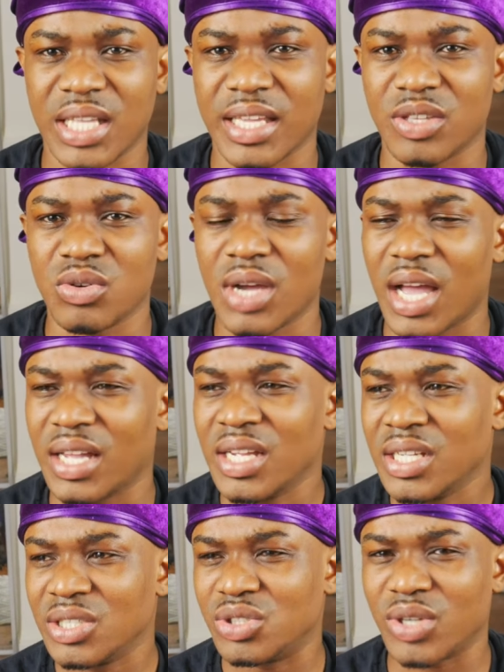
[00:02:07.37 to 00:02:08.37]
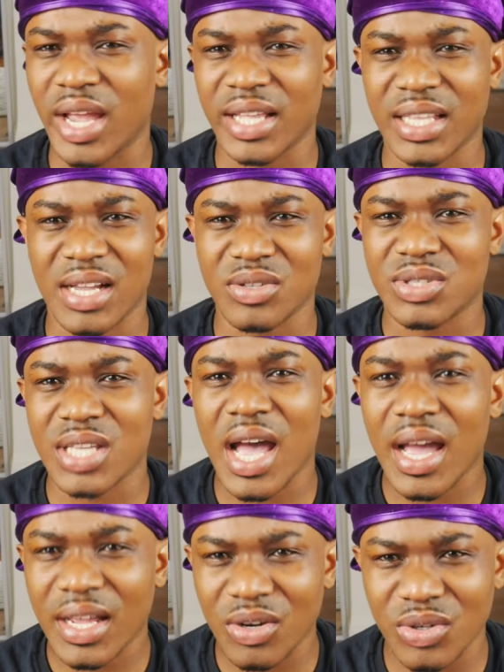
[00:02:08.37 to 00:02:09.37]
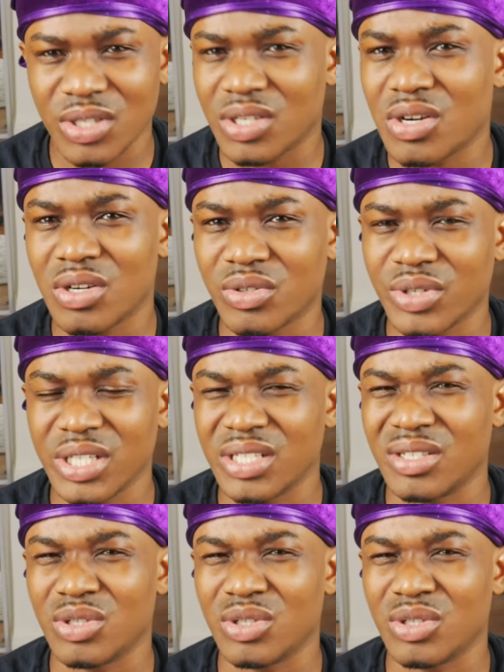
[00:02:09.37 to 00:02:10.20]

Like you got dragged outside on the concrete.